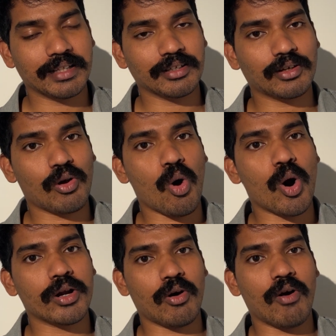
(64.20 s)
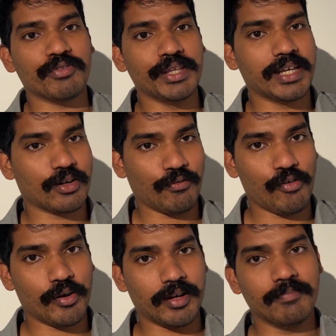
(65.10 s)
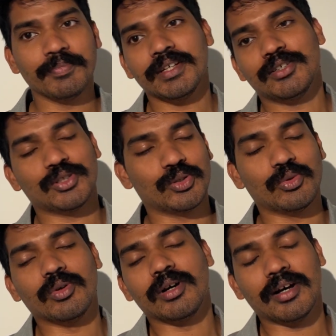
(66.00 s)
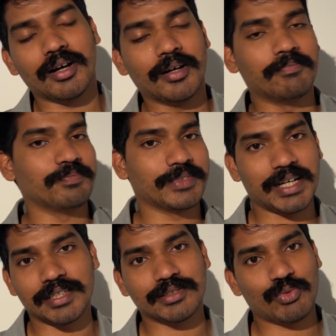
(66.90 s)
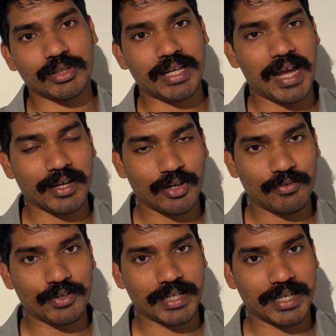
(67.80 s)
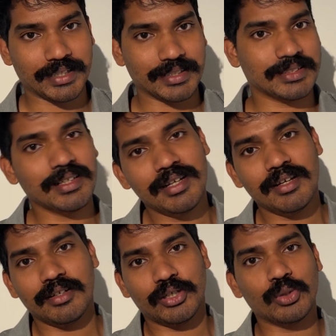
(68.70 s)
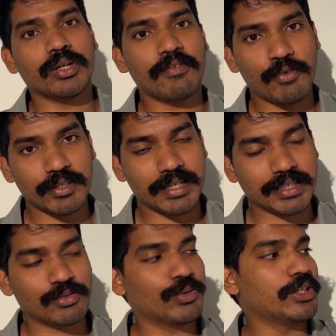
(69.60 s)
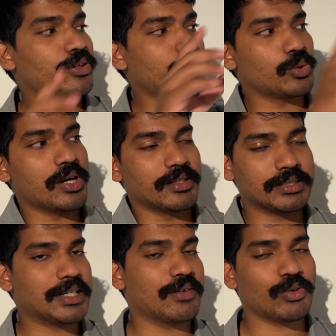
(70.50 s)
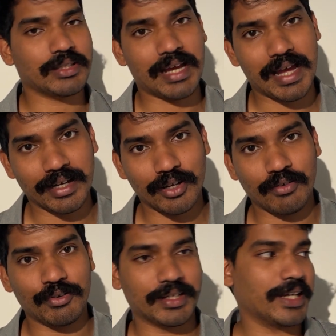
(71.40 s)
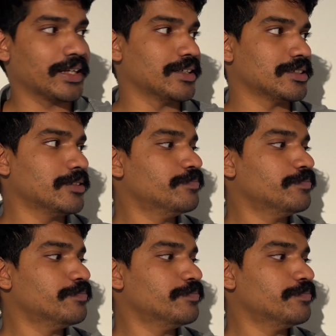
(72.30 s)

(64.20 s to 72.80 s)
and the chord of the aerofoil. So that is what the angle of attack is. Tune in for the next video to understand what the angle of attack is.